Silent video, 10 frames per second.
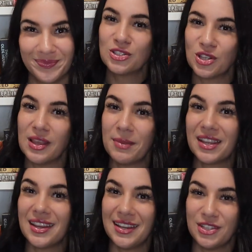So let me
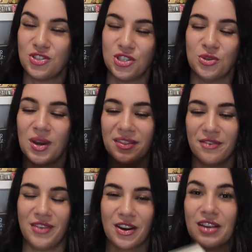get into the
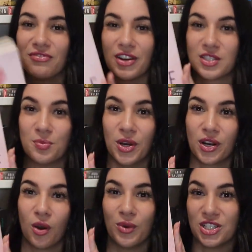very first
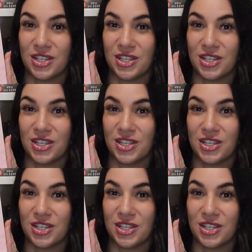book, which